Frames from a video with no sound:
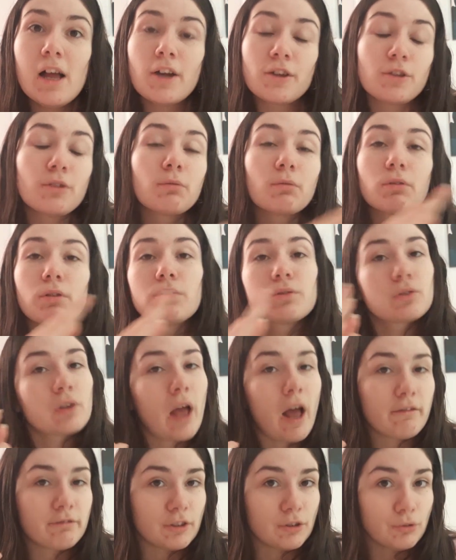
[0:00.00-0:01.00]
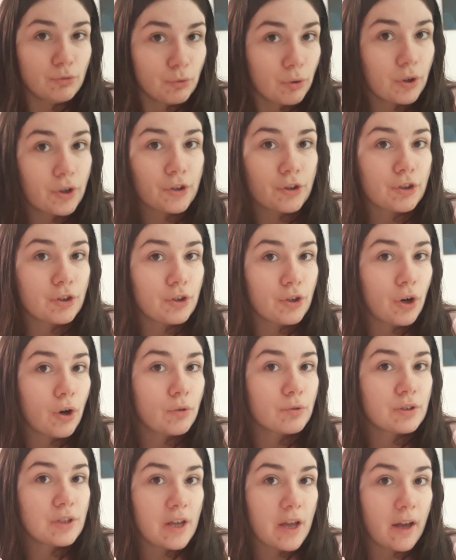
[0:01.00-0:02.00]
you will also have the north
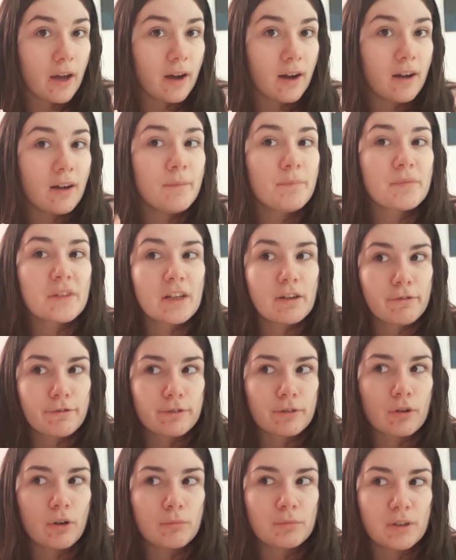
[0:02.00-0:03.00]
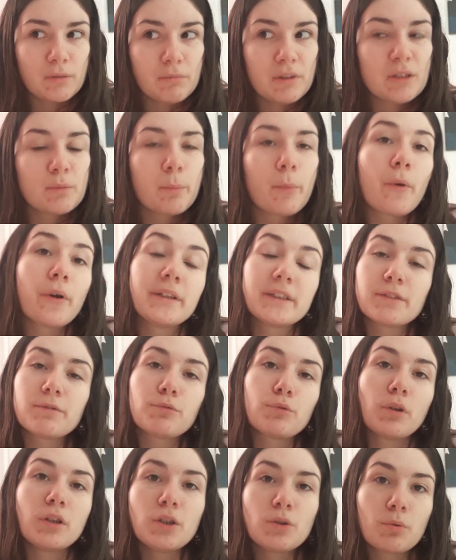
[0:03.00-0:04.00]
node there from the midpoint of
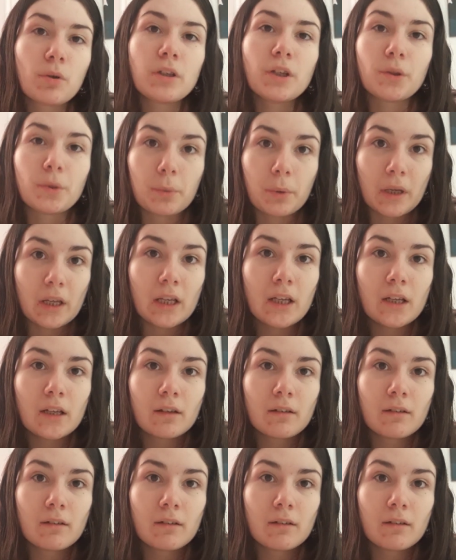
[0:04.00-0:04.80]
2023.